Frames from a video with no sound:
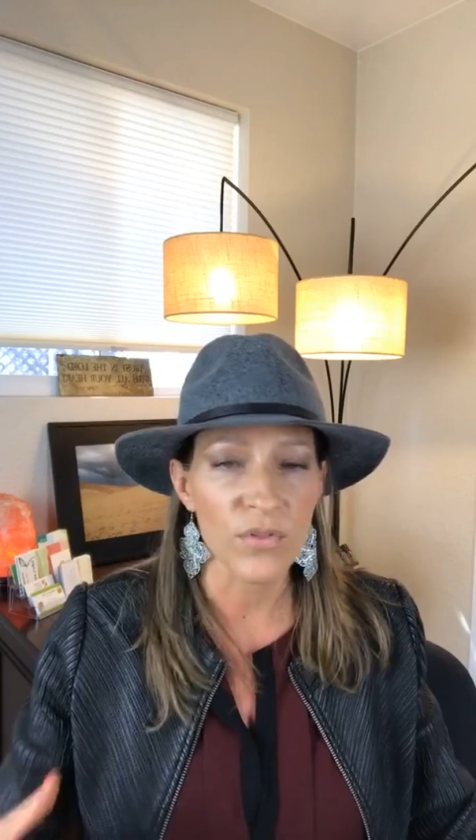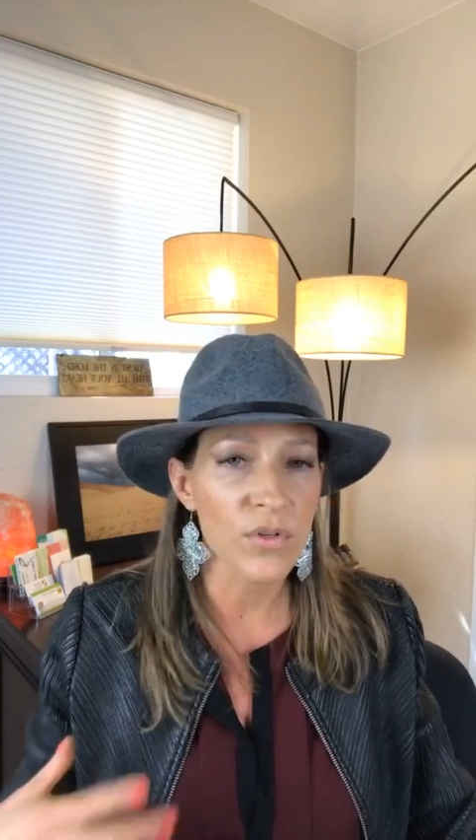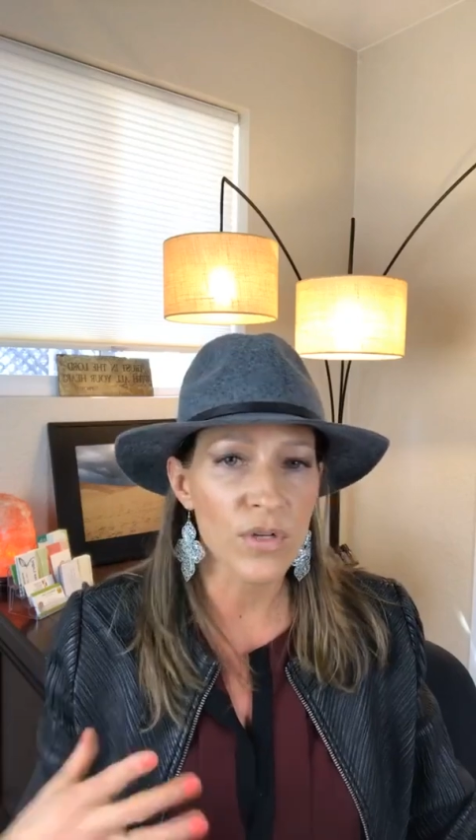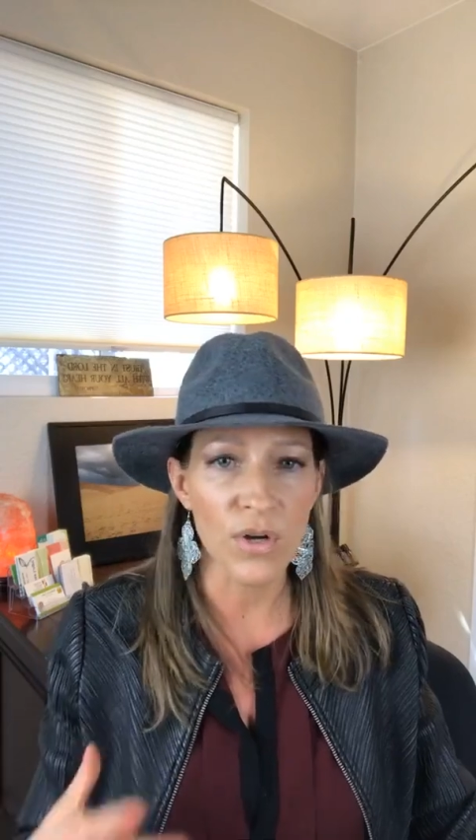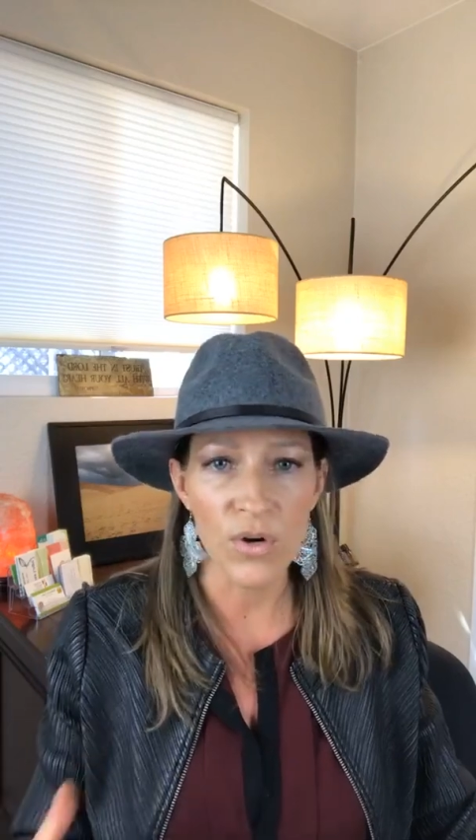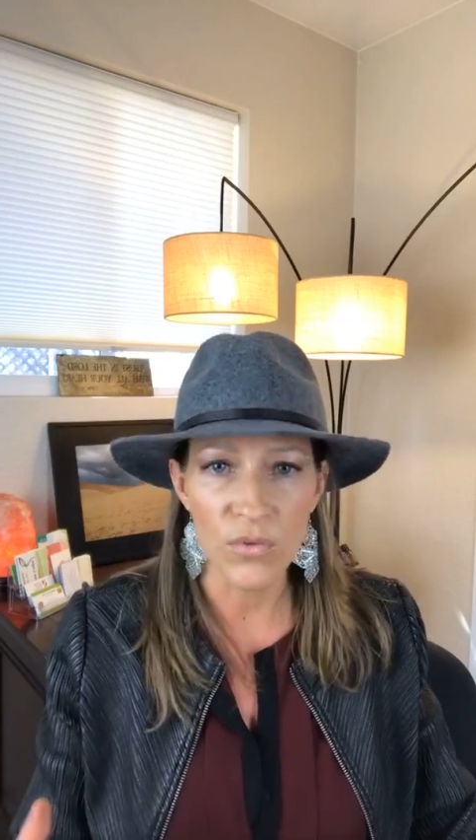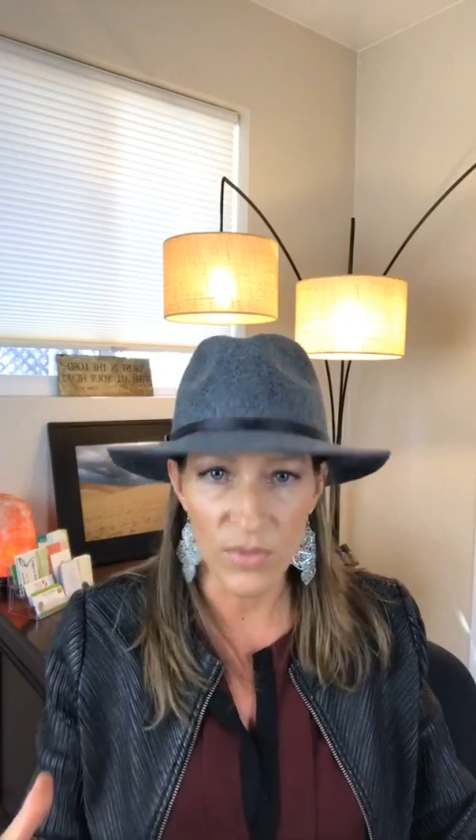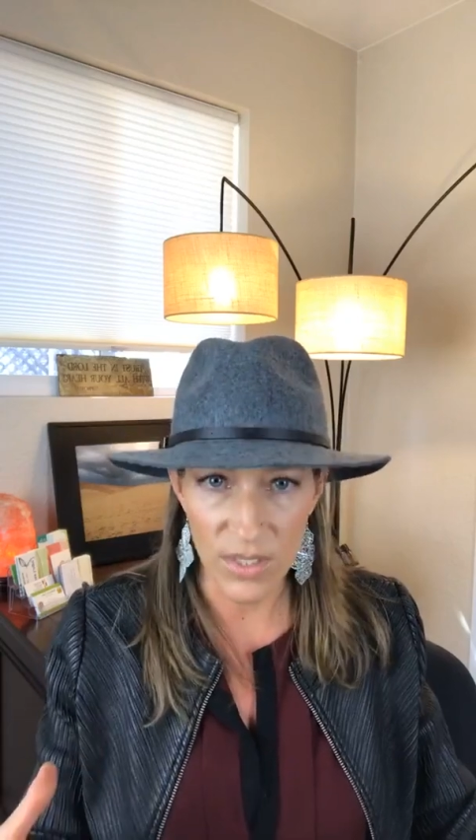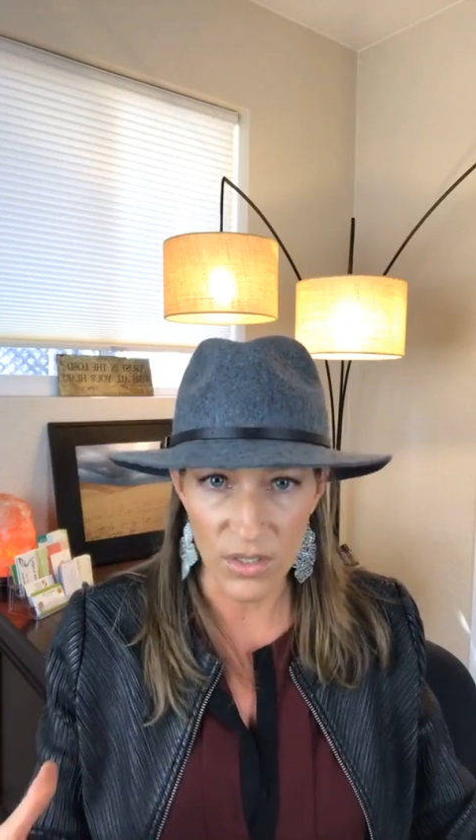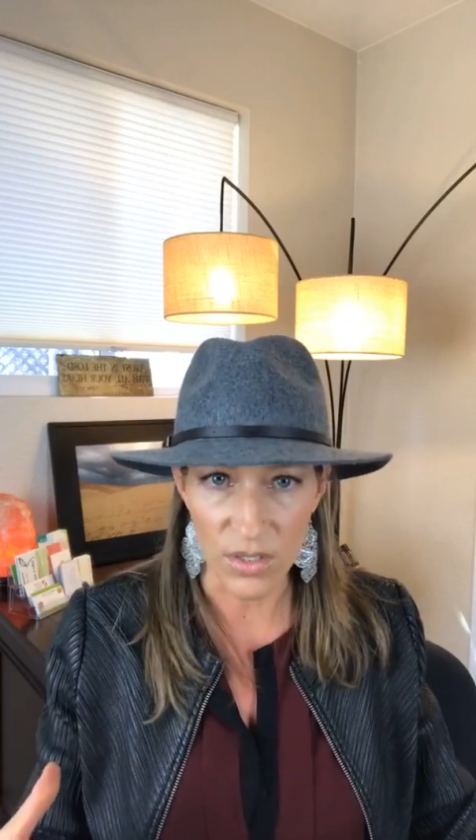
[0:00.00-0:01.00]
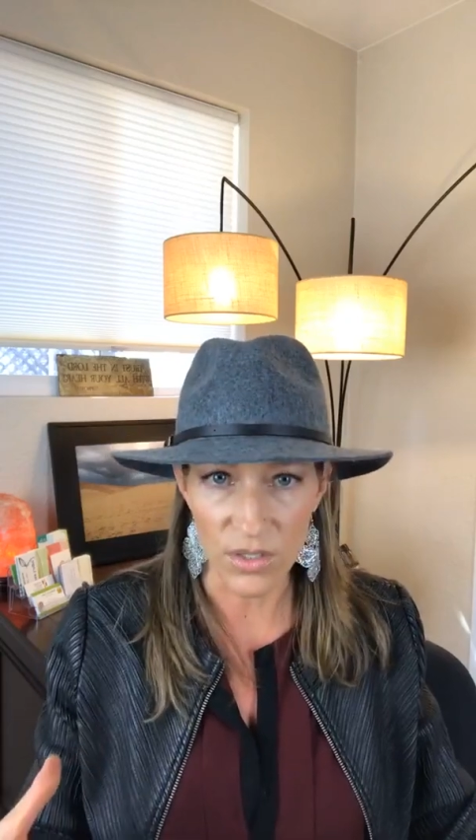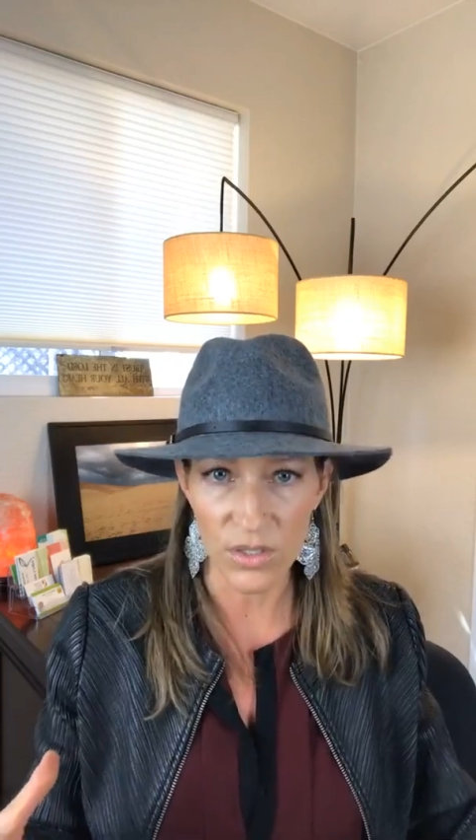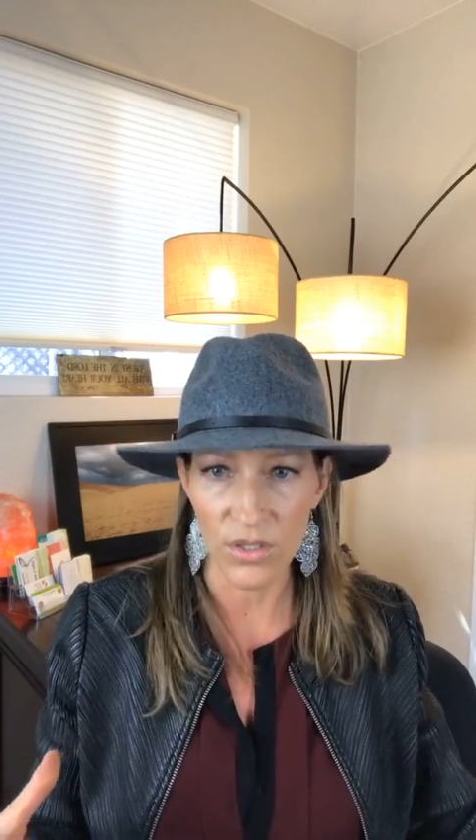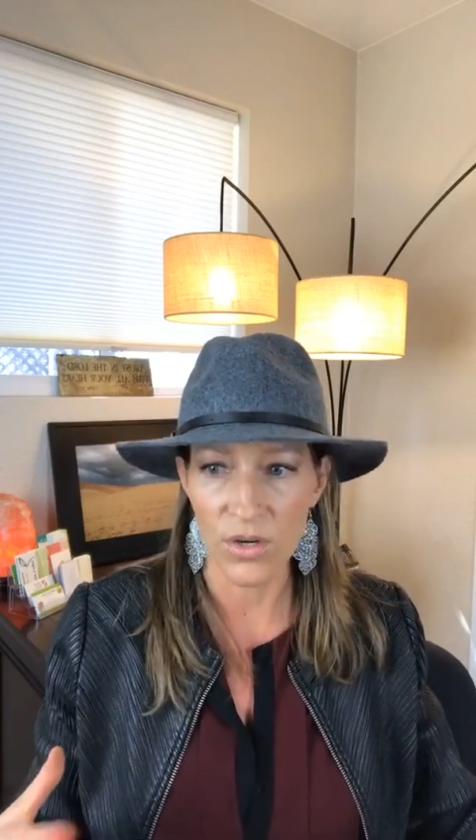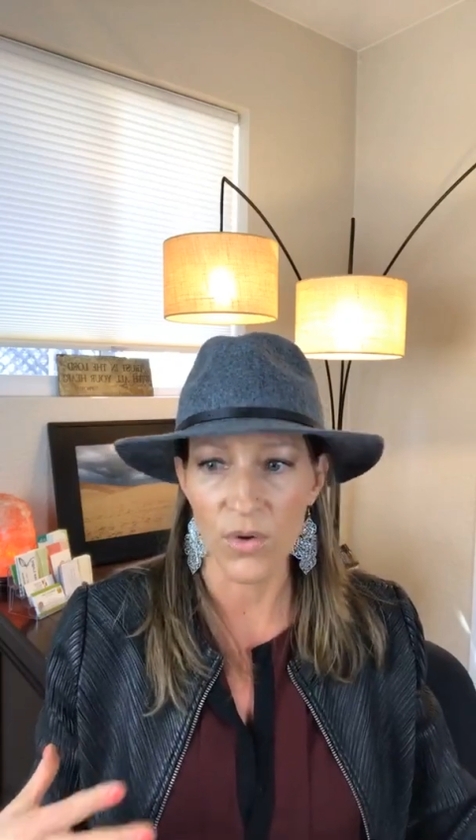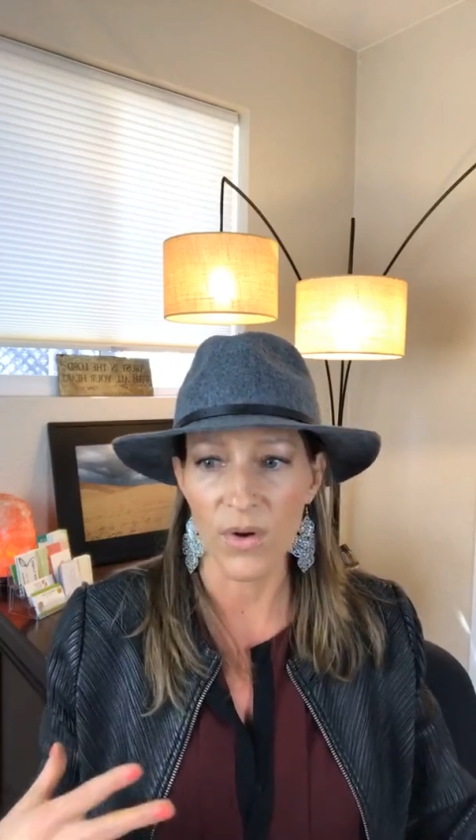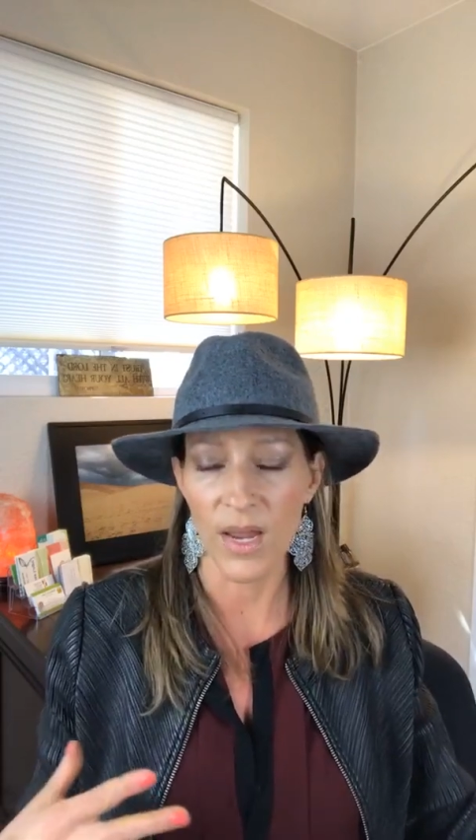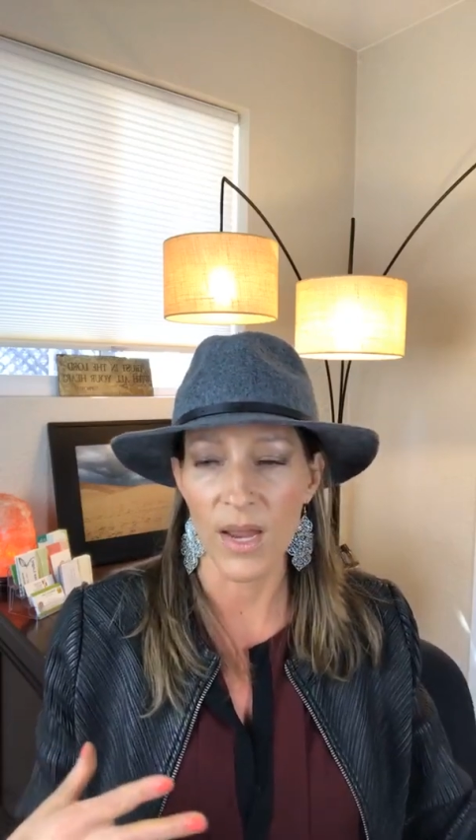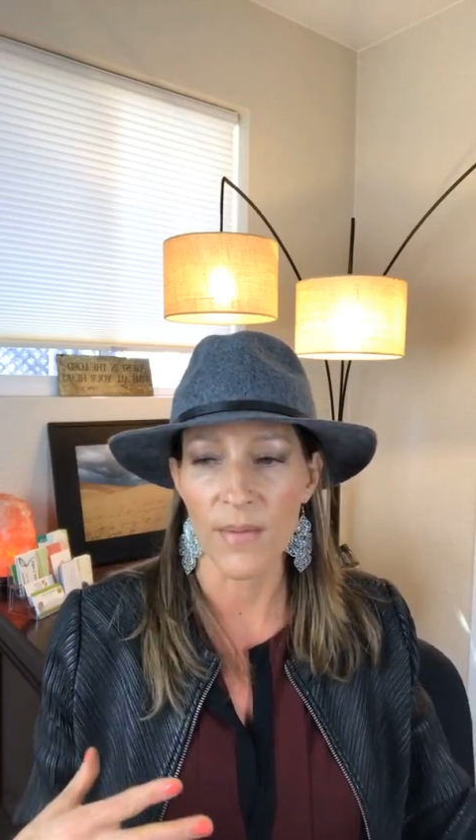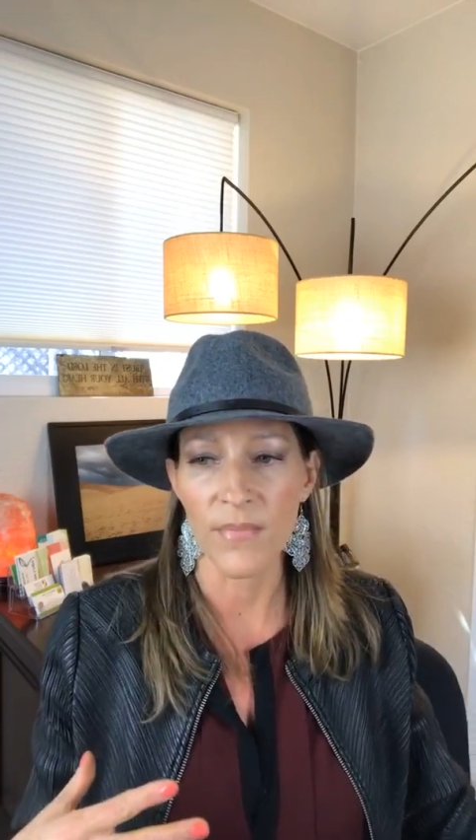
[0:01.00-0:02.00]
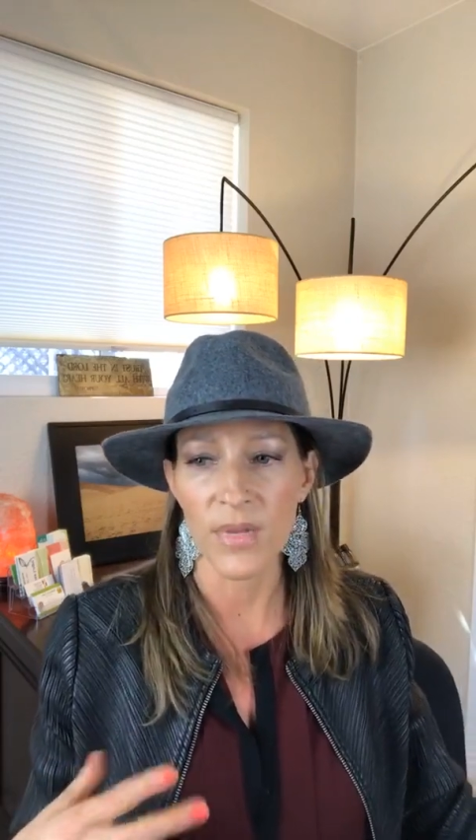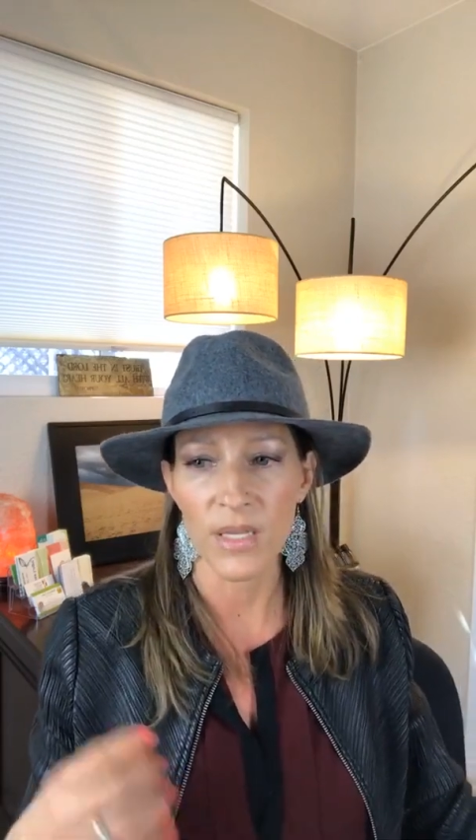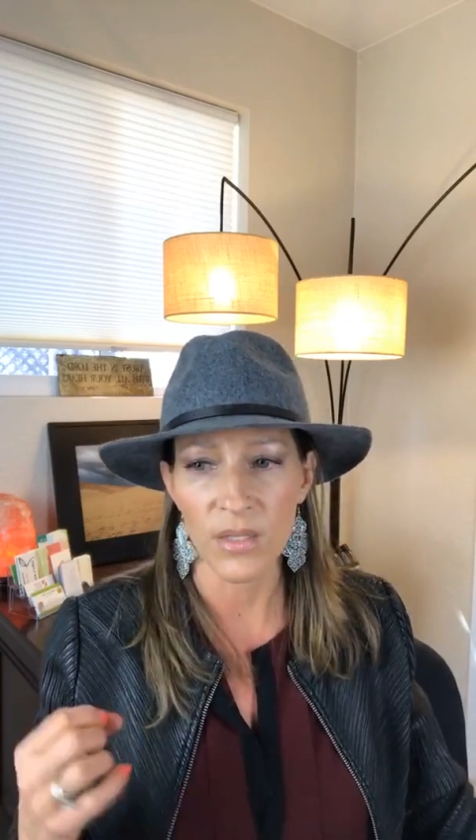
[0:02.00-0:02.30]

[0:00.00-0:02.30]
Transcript: doing your own research, you know, um,